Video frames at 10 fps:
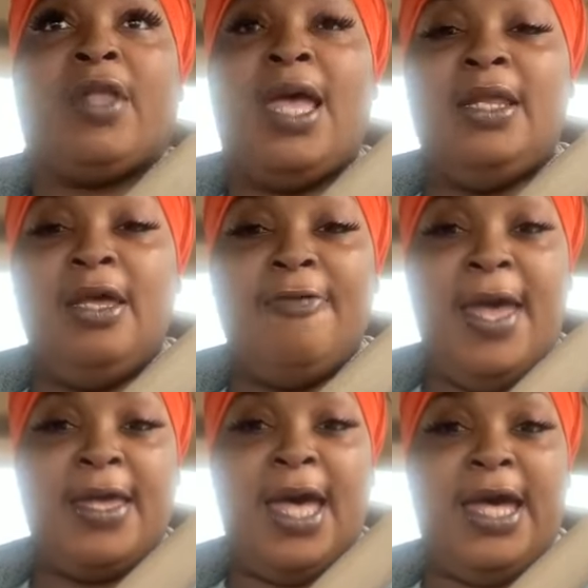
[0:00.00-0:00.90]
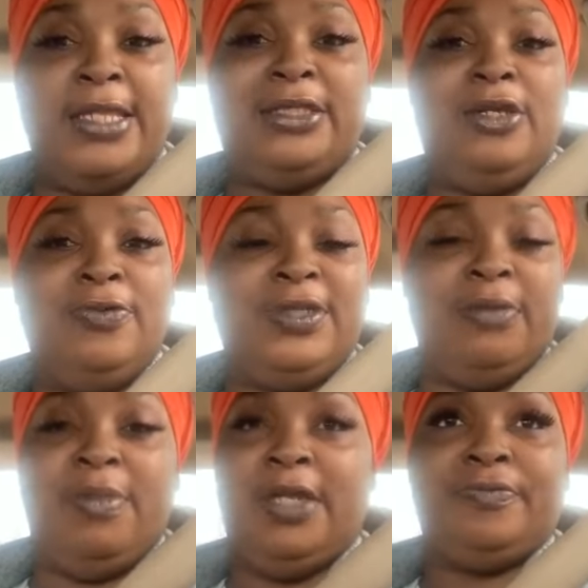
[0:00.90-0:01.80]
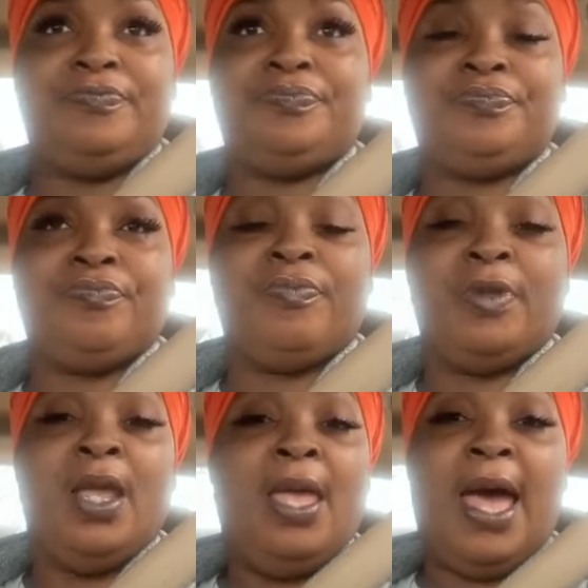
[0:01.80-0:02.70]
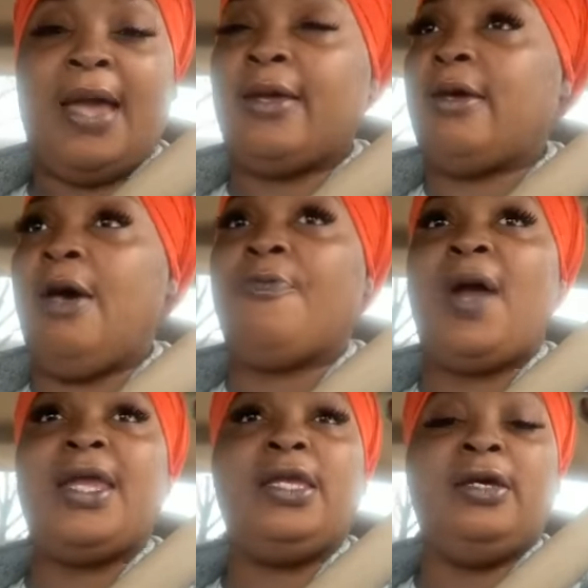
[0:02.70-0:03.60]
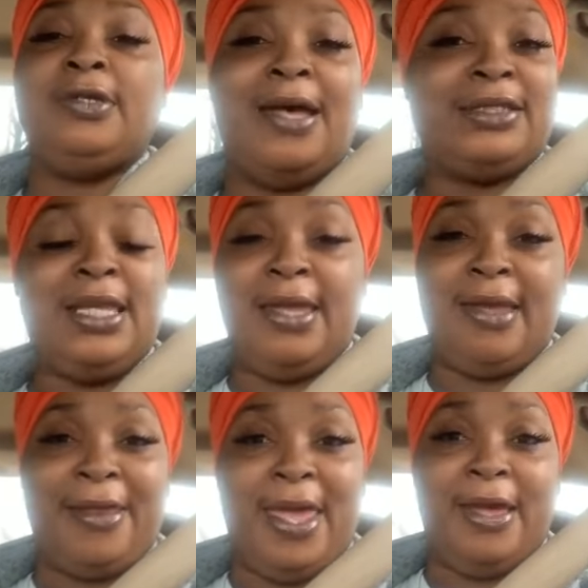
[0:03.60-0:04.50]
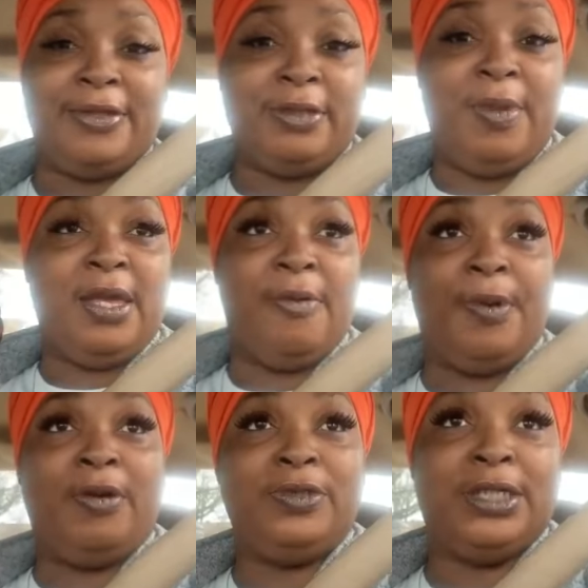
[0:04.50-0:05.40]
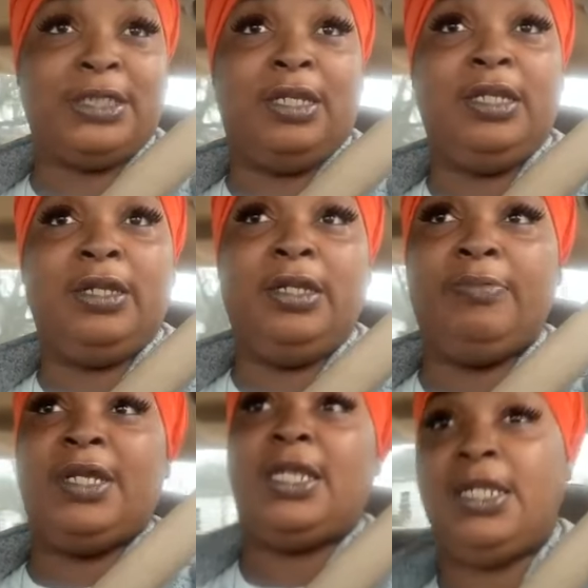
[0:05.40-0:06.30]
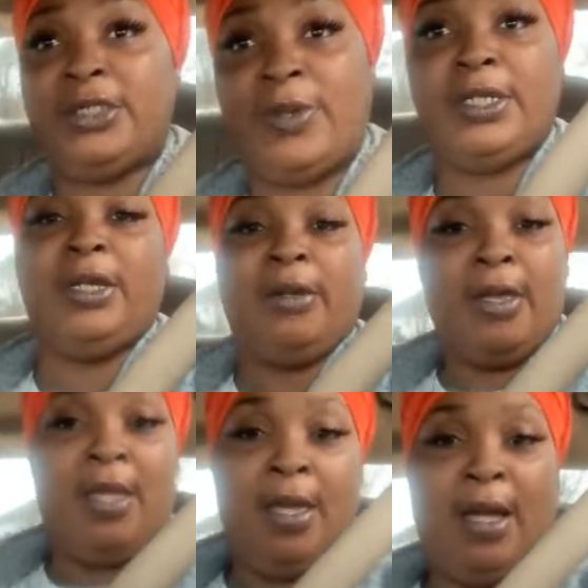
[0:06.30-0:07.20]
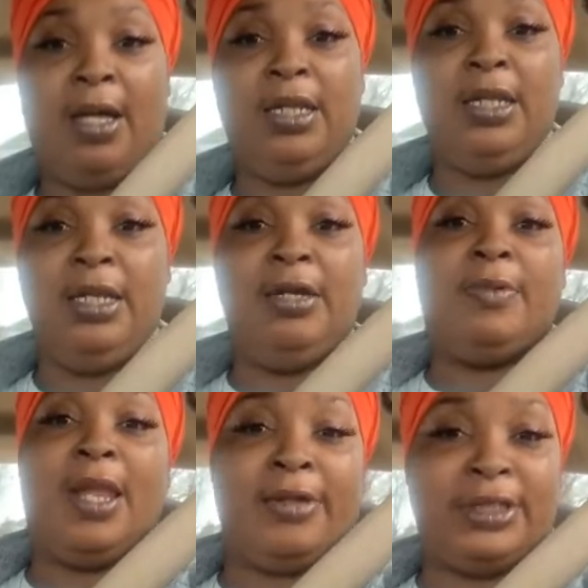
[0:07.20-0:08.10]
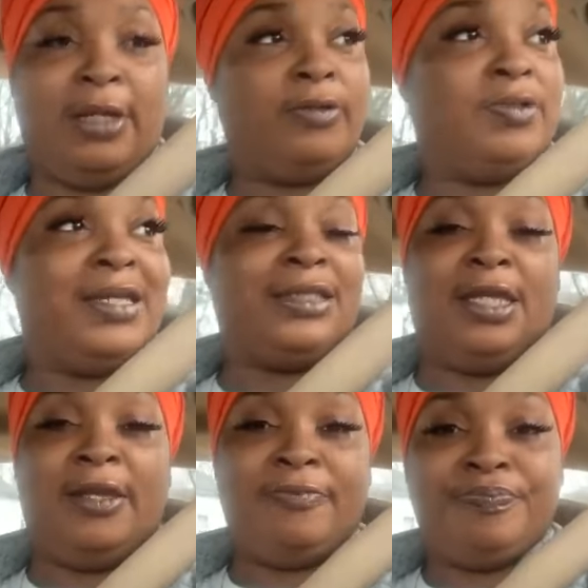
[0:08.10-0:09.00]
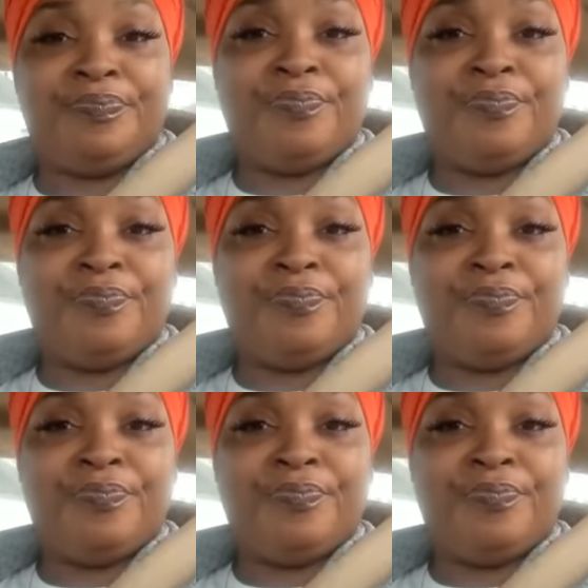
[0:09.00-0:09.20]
I love how God is using me. I could come right here. Y'all see, I ain't got an ounce of makeup on. Just a little lip. There it is right there. A little lip gloss on. That's it.